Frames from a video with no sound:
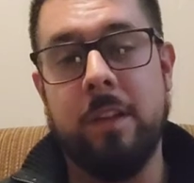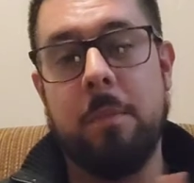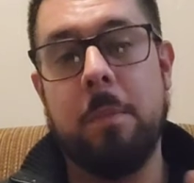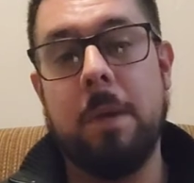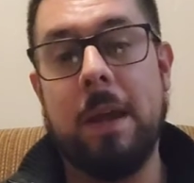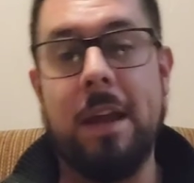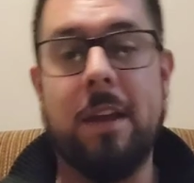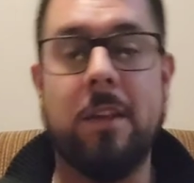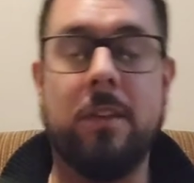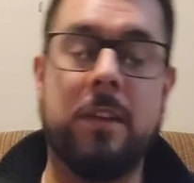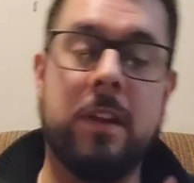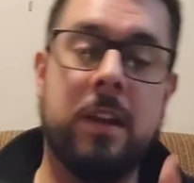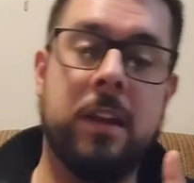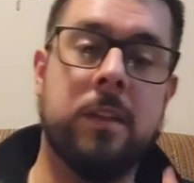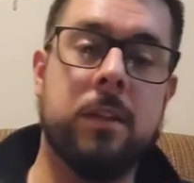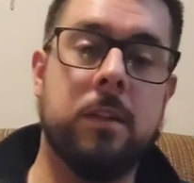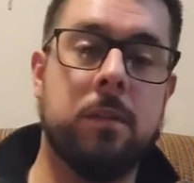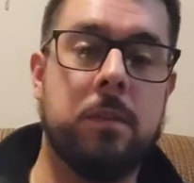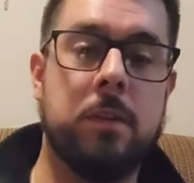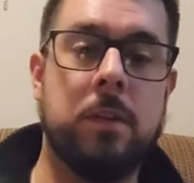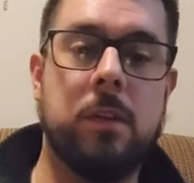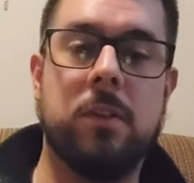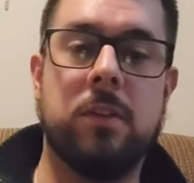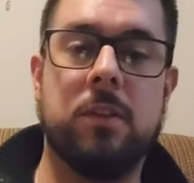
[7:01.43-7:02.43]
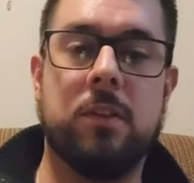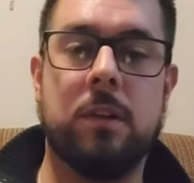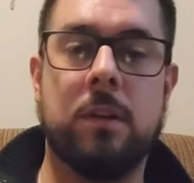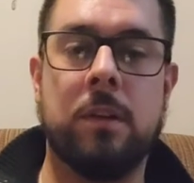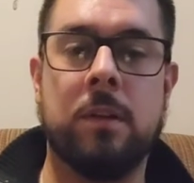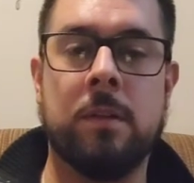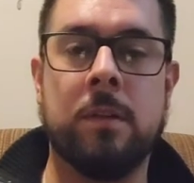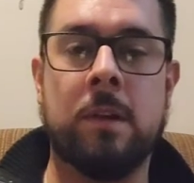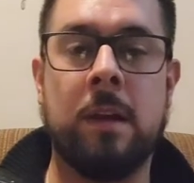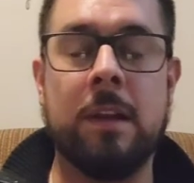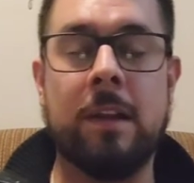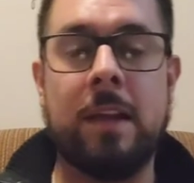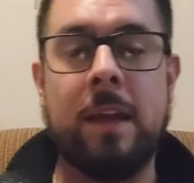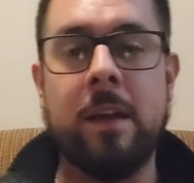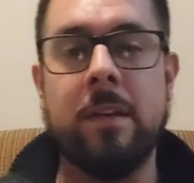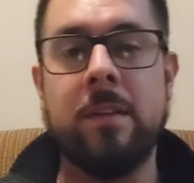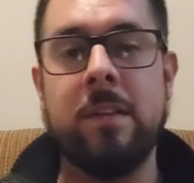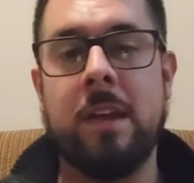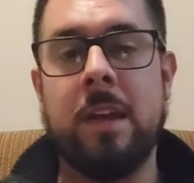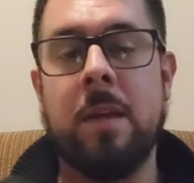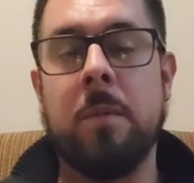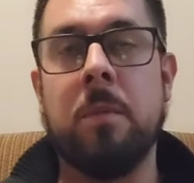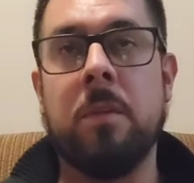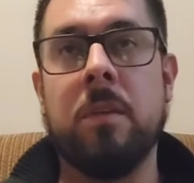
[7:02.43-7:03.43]
the past and the future. A lot of
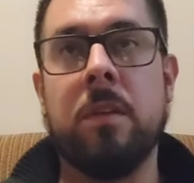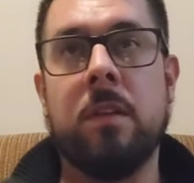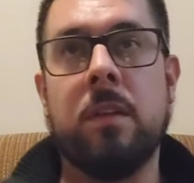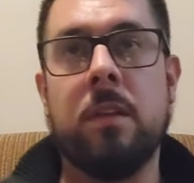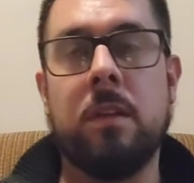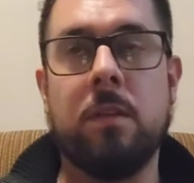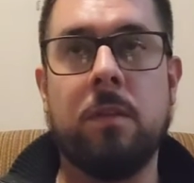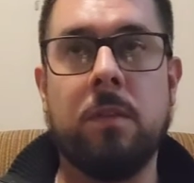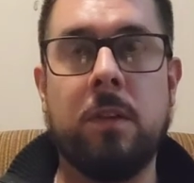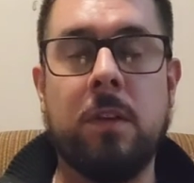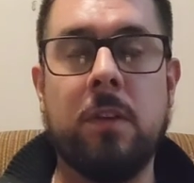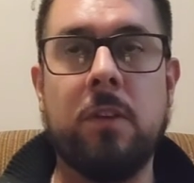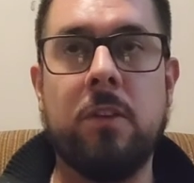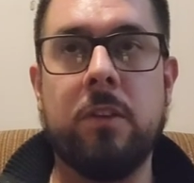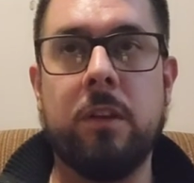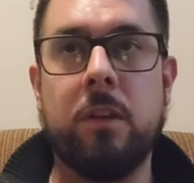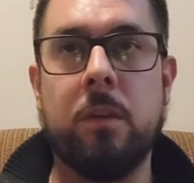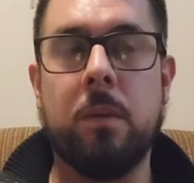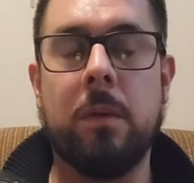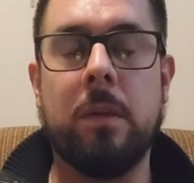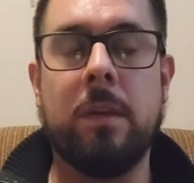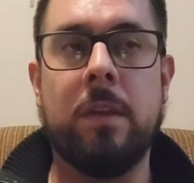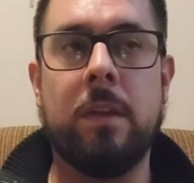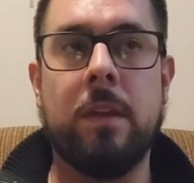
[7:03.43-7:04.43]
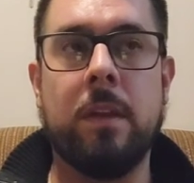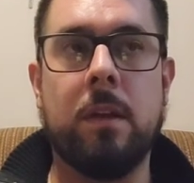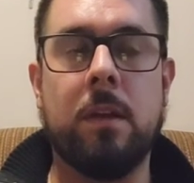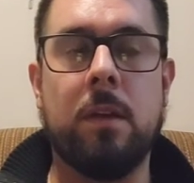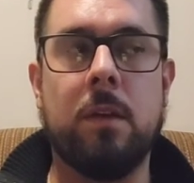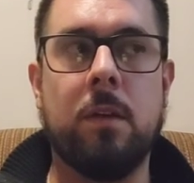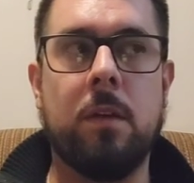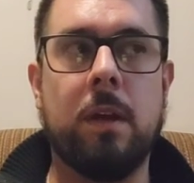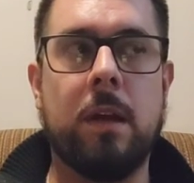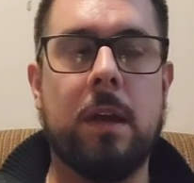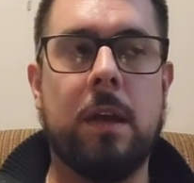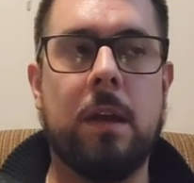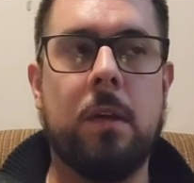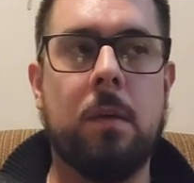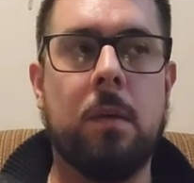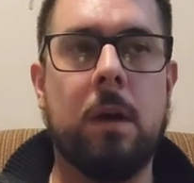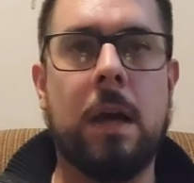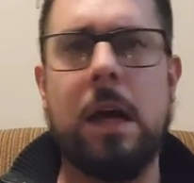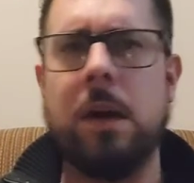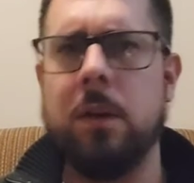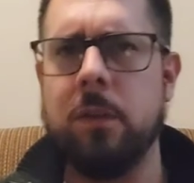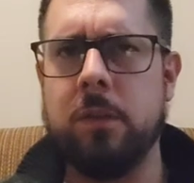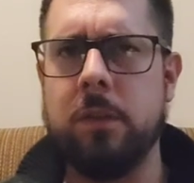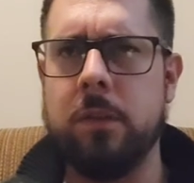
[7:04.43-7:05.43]
times into the future we think, okay, well,
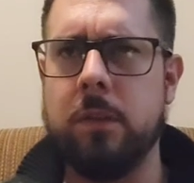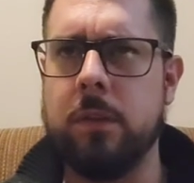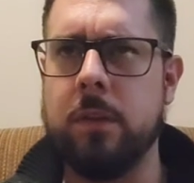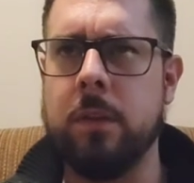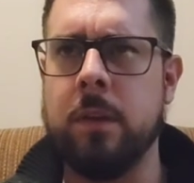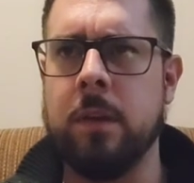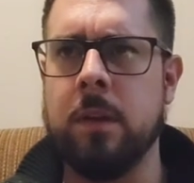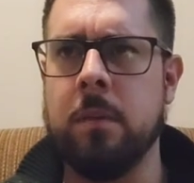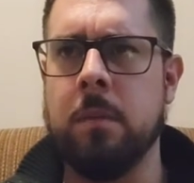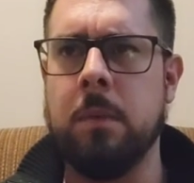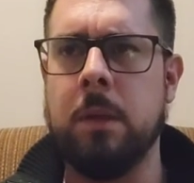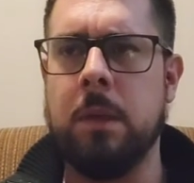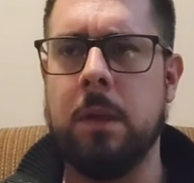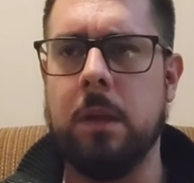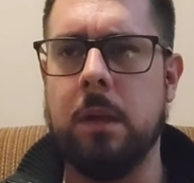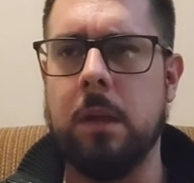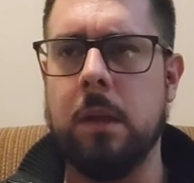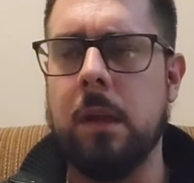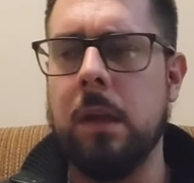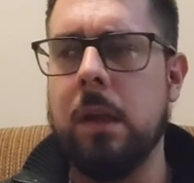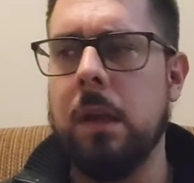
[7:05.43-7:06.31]
how's this going to be?